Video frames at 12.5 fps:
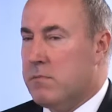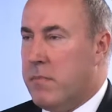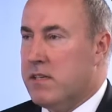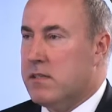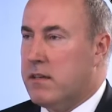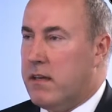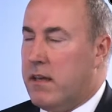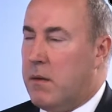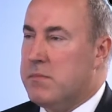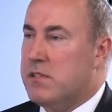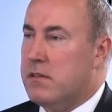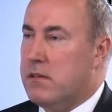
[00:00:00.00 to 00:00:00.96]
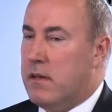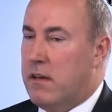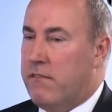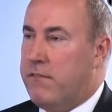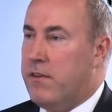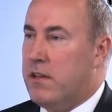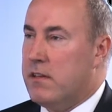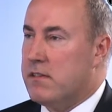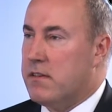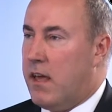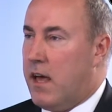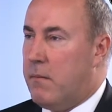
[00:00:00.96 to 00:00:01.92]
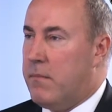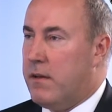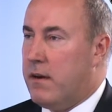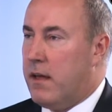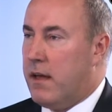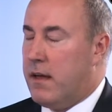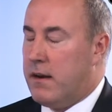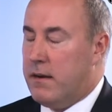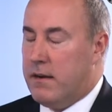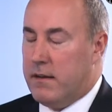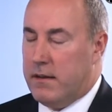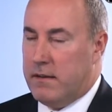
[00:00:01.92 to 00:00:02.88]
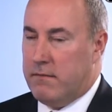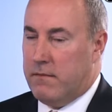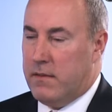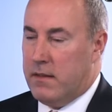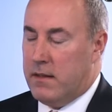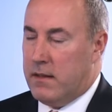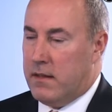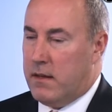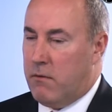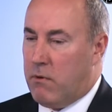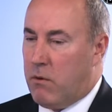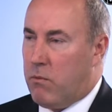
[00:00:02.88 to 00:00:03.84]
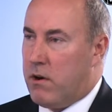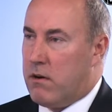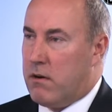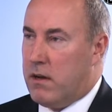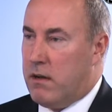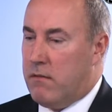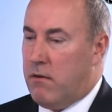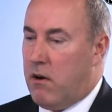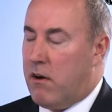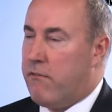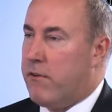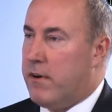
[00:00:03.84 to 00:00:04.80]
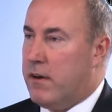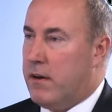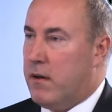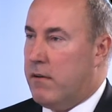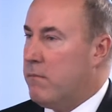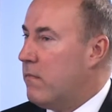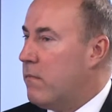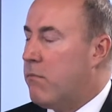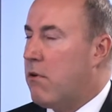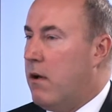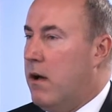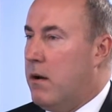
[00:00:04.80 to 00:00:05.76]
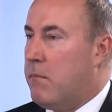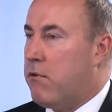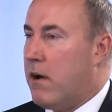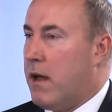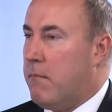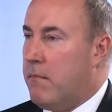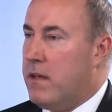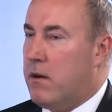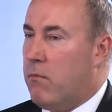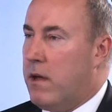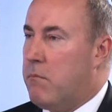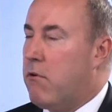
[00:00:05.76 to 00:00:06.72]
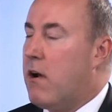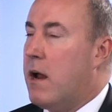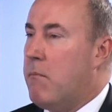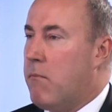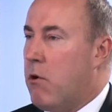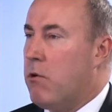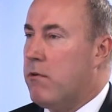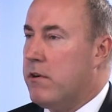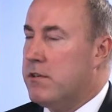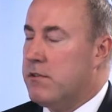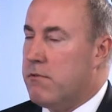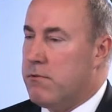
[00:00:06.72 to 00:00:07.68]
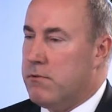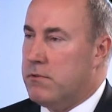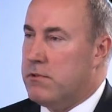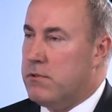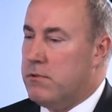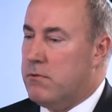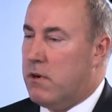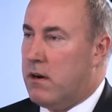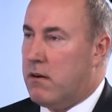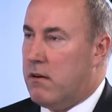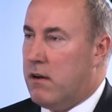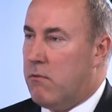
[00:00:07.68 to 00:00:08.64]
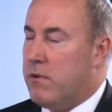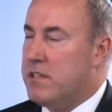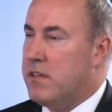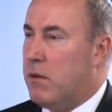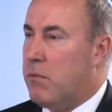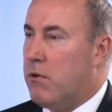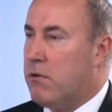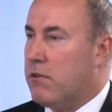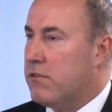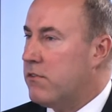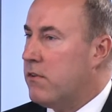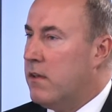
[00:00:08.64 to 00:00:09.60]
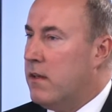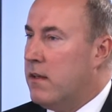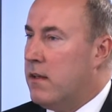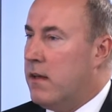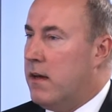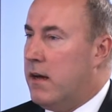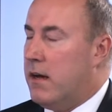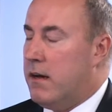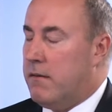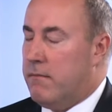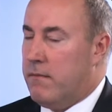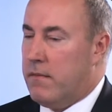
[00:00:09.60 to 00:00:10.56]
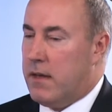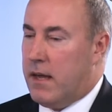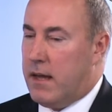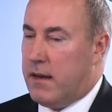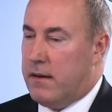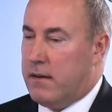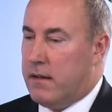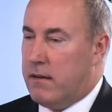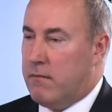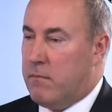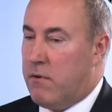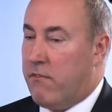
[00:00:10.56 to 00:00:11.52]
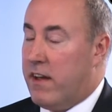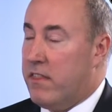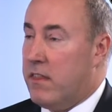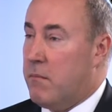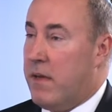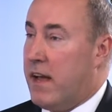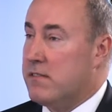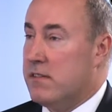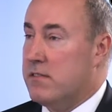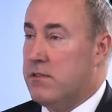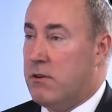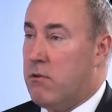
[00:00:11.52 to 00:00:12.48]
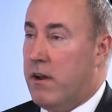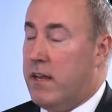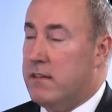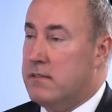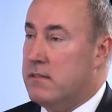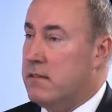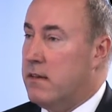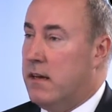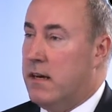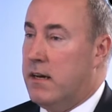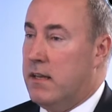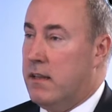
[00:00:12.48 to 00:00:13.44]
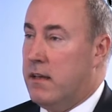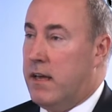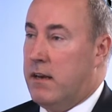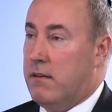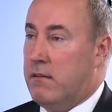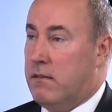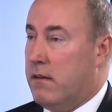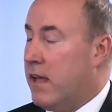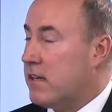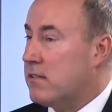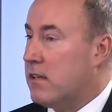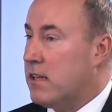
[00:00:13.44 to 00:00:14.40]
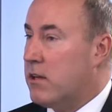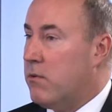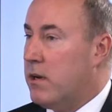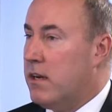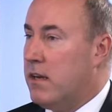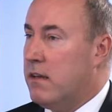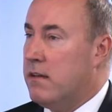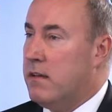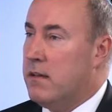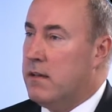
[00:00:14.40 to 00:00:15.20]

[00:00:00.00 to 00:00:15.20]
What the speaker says: basically helps fill this gap, and where we're offering prime, in a way, prime brokerage through to our retail brokers, providing them access to credit and excellent liquidity.